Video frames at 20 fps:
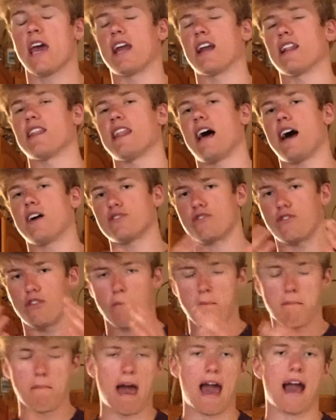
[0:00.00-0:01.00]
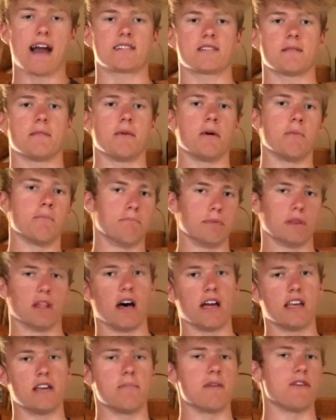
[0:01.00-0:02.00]
and allows for maximum
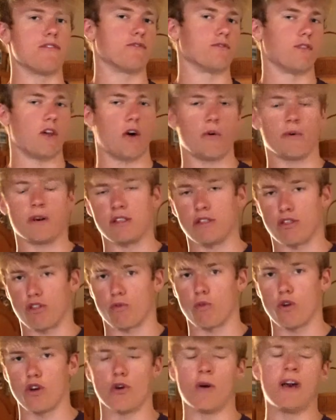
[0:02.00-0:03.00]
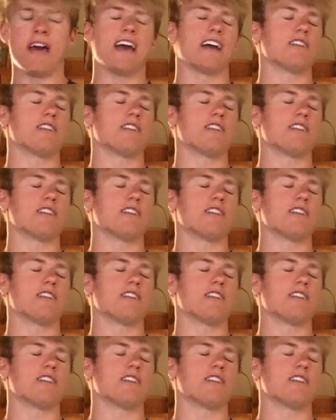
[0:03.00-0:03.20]
blood to be flowing through.